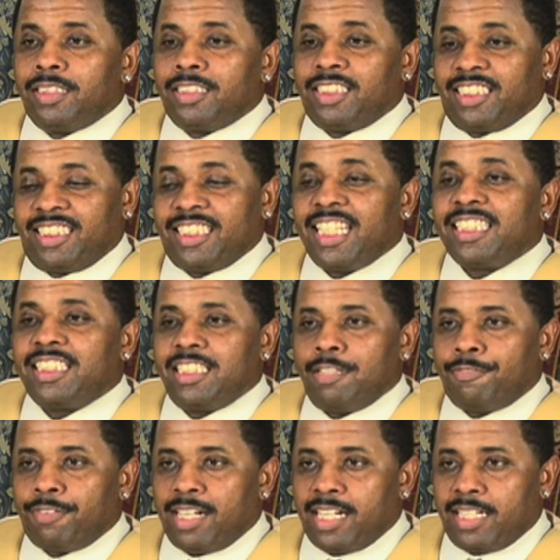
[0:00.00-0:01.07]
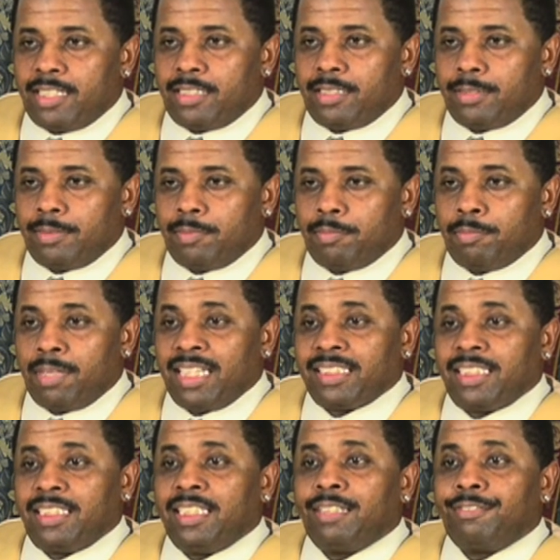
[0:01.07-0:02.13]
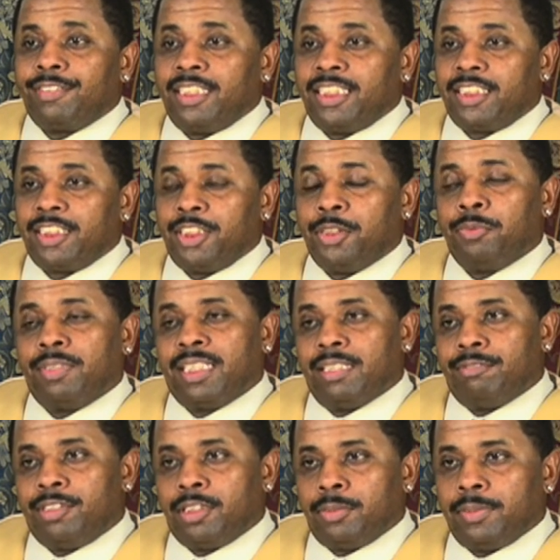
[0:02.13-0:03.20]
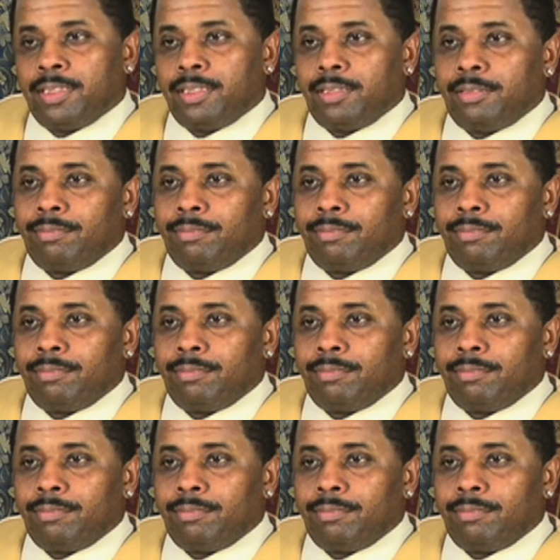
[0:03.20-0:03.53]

Success is defined by the definition you give to it.